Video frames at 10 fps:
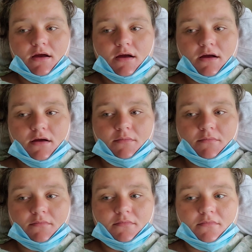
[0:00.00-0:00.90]

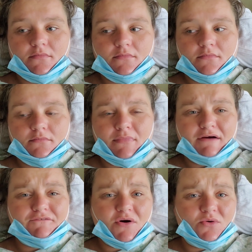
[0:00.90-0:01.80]
Um, my
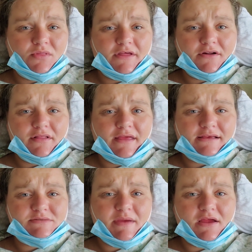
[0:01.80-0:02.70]
phone literally
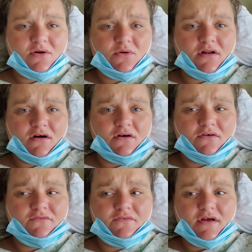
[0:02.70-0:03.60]
has been going
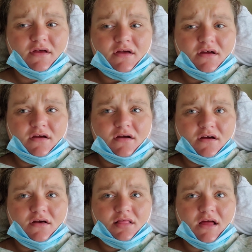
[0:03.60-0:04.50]
off
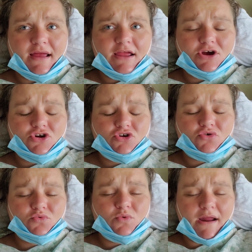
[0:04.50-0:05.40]
like
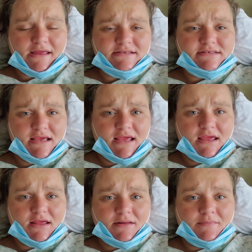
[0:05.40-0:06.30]

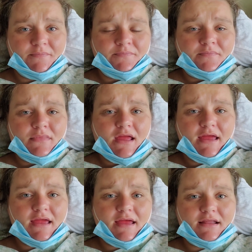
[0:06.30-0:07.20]
crazy.
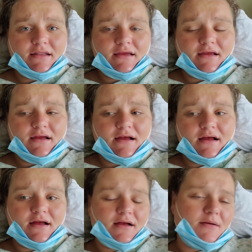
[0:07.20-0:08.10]
And
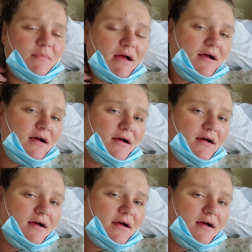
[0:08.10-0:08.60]
um,